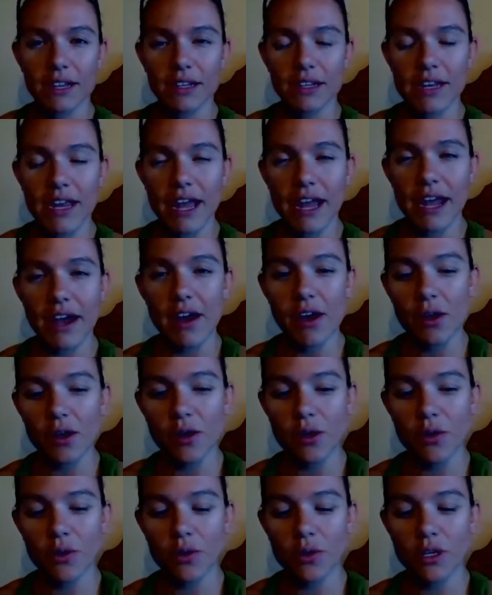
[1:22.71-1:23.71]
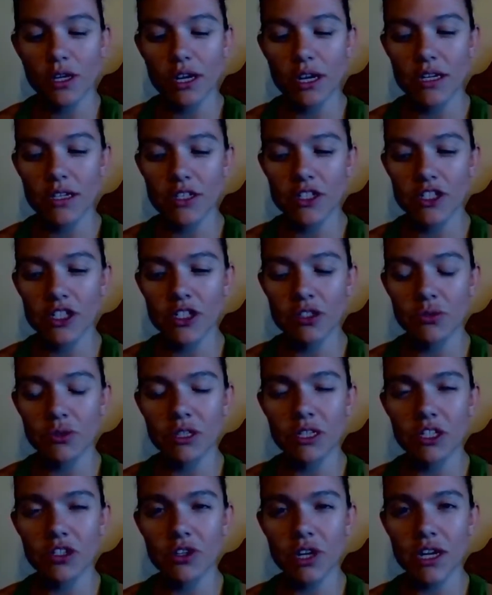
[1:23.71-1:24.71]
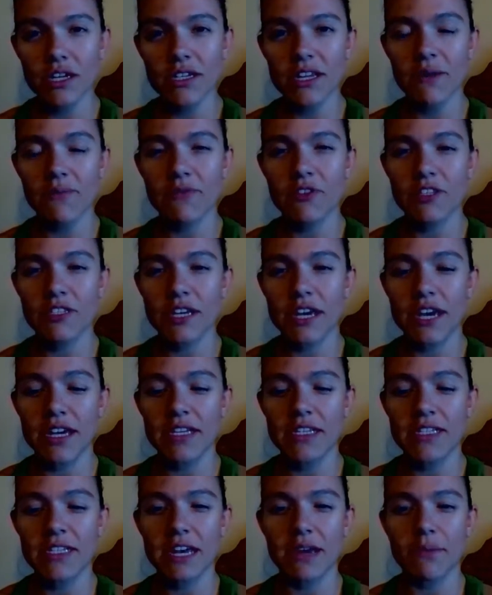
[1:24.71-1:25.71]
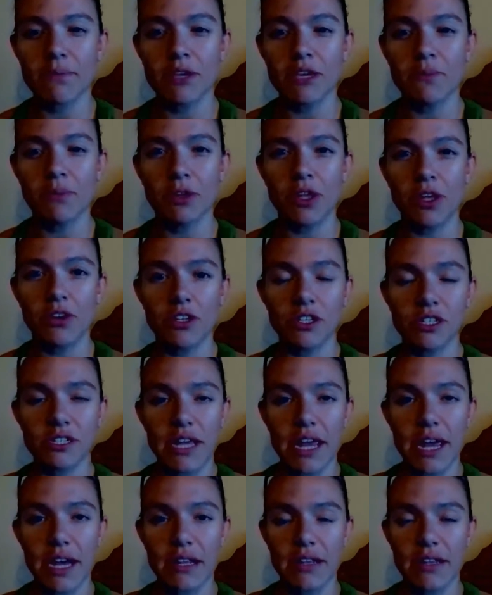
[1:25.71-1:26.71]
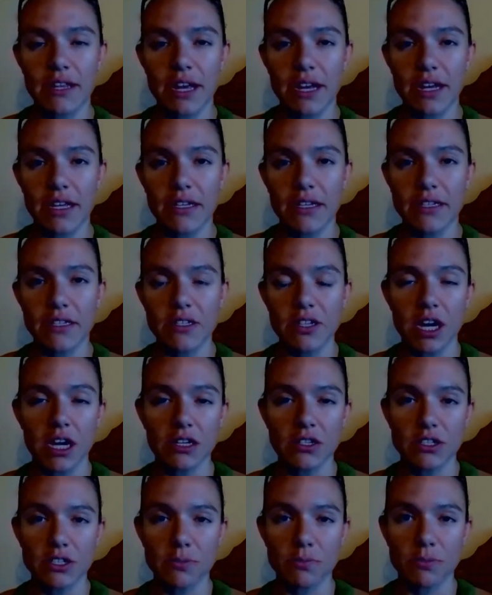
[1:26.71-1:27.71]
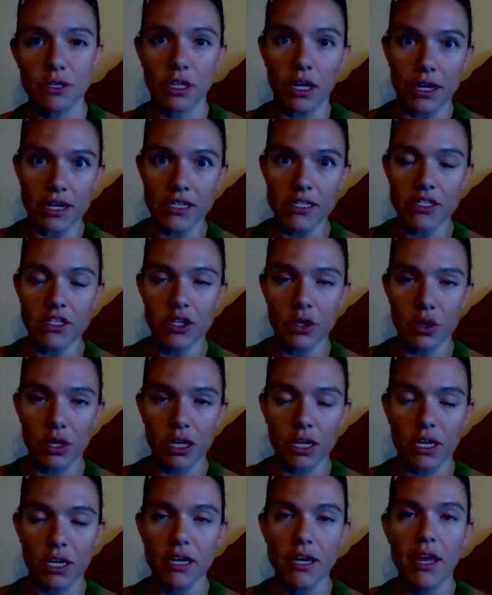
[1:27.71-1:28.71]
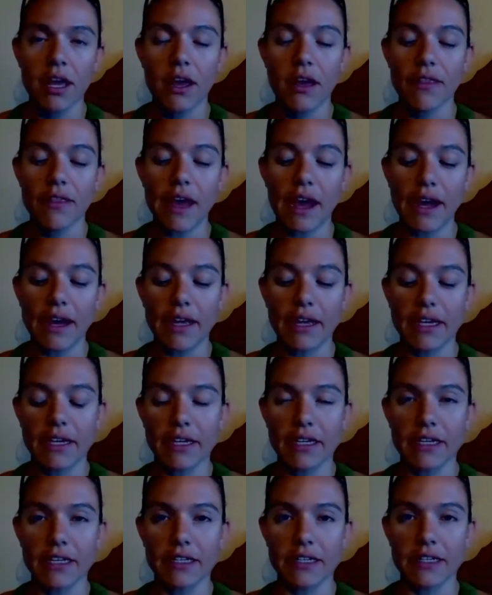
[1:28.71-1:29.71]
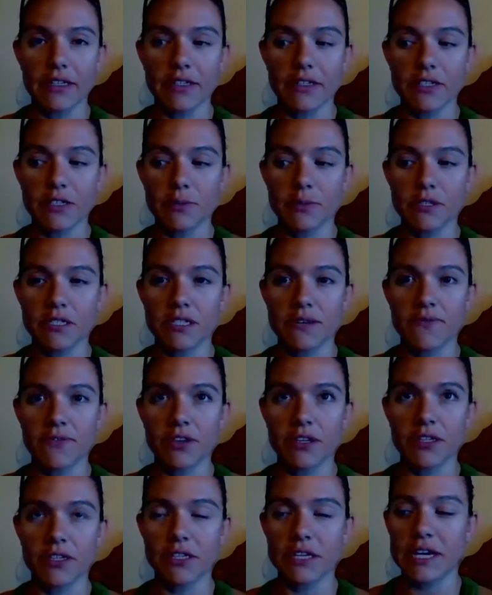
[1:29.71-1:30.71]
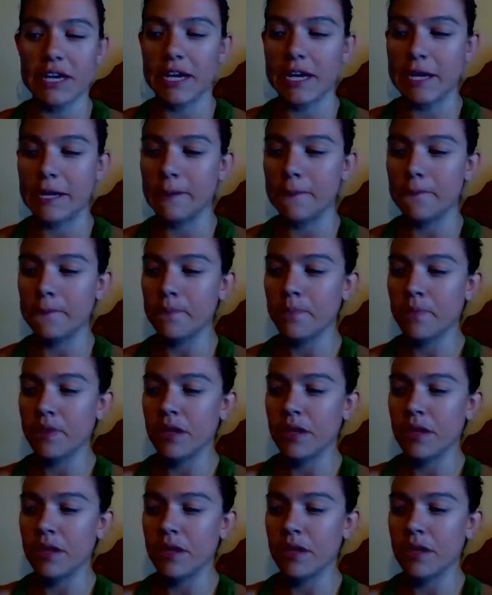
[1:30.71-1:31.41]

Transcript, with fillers: now uh, she's really trying to emphasize that people understand that it's not just Pilates and yoga, that it is specifically